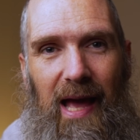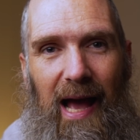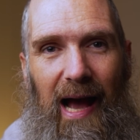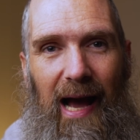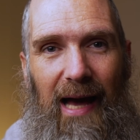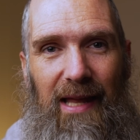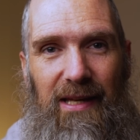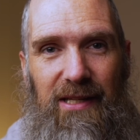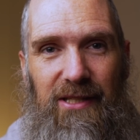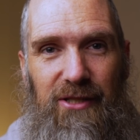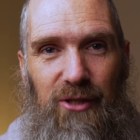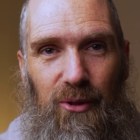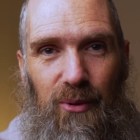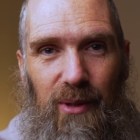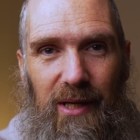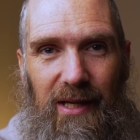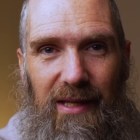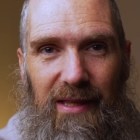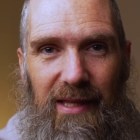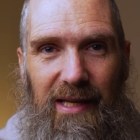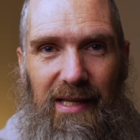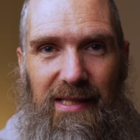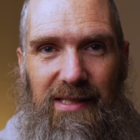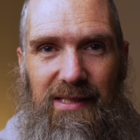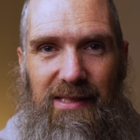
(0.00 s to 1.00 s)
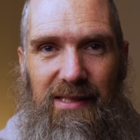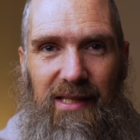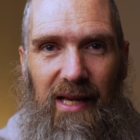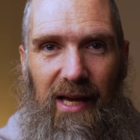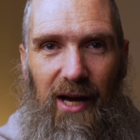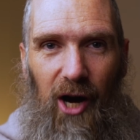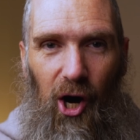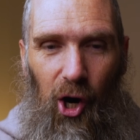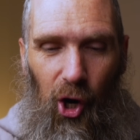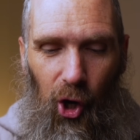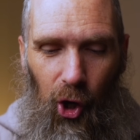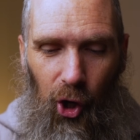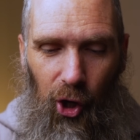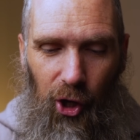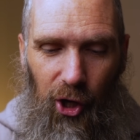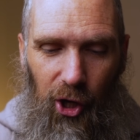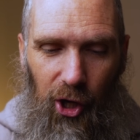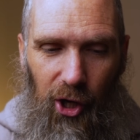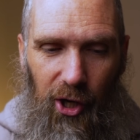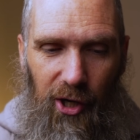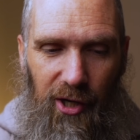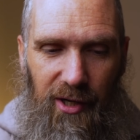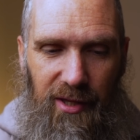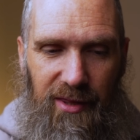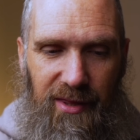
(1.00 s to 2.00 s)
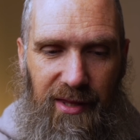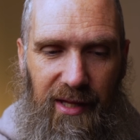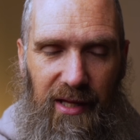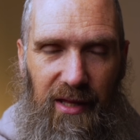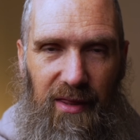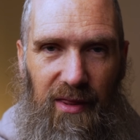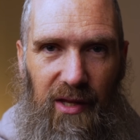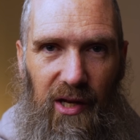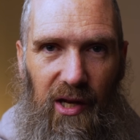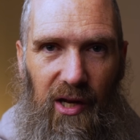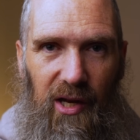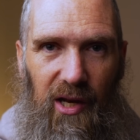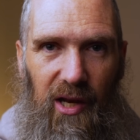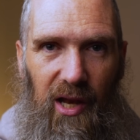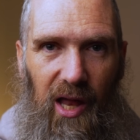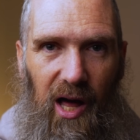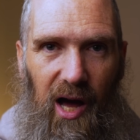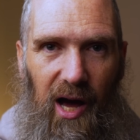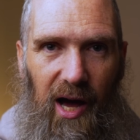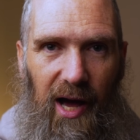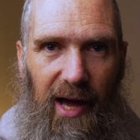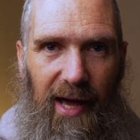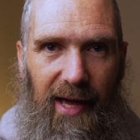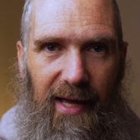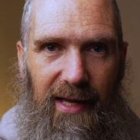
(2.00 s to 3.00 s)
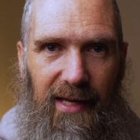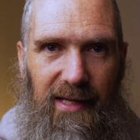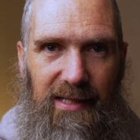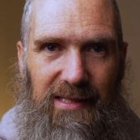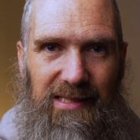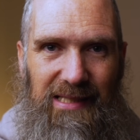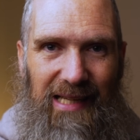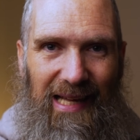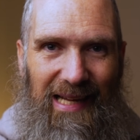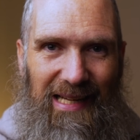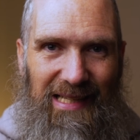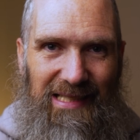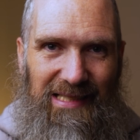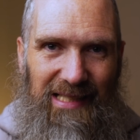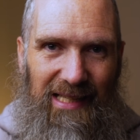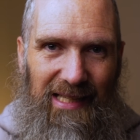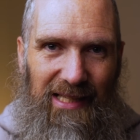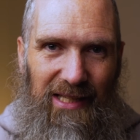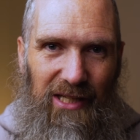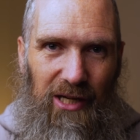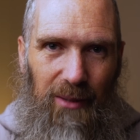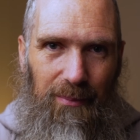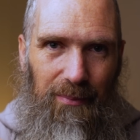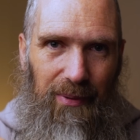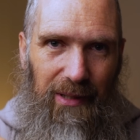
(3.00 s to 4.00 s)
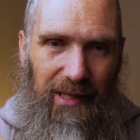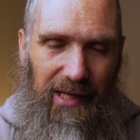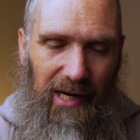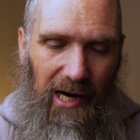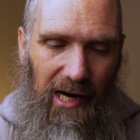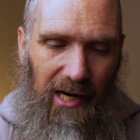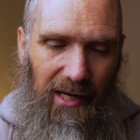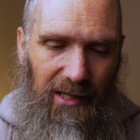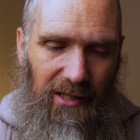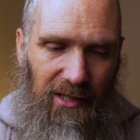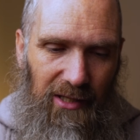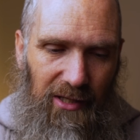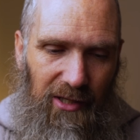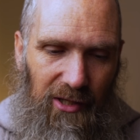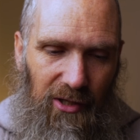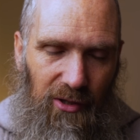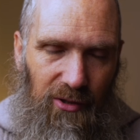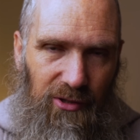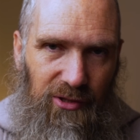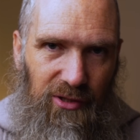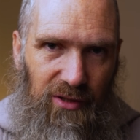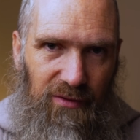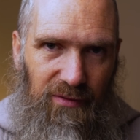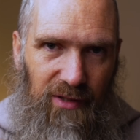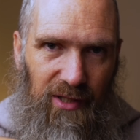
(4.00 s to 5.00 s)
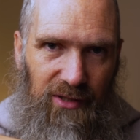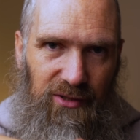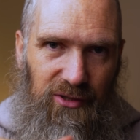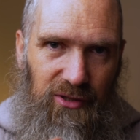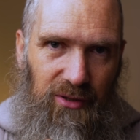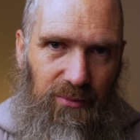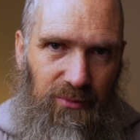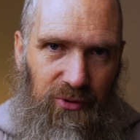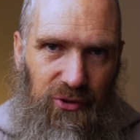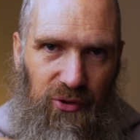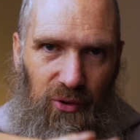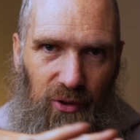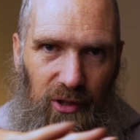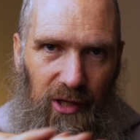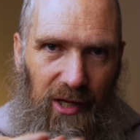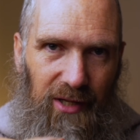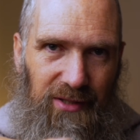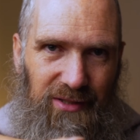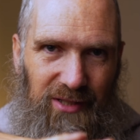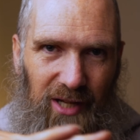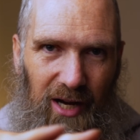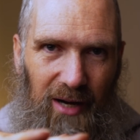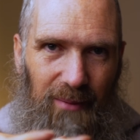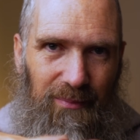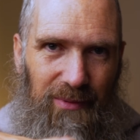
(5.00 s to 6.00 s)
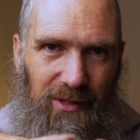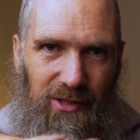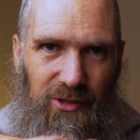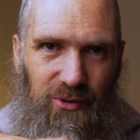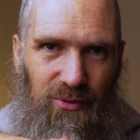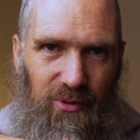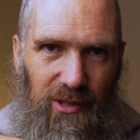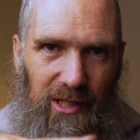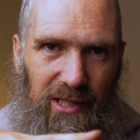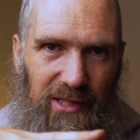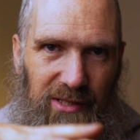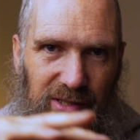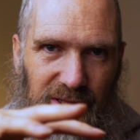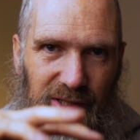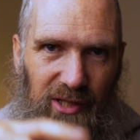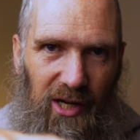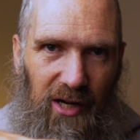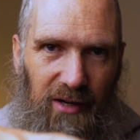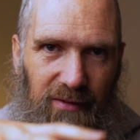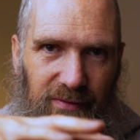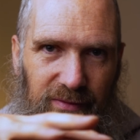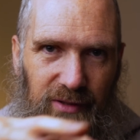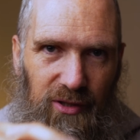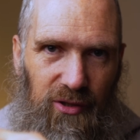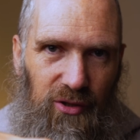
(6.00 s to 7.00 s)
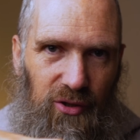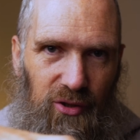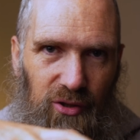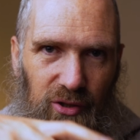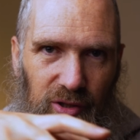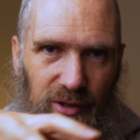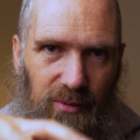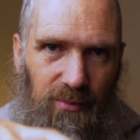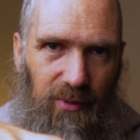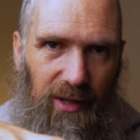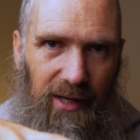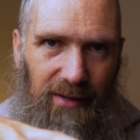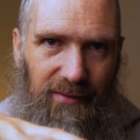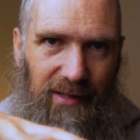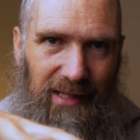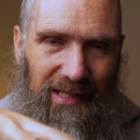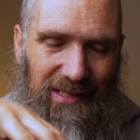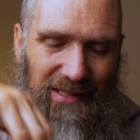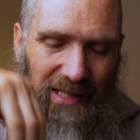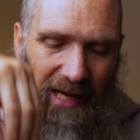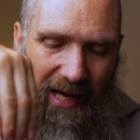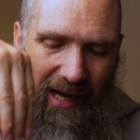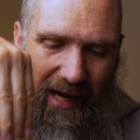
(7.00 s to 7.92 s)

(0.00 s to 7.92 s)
And doing this, unearthing the lie, it's like digging up a garden, so you've got some soil on top that's really soft and good and whatever else,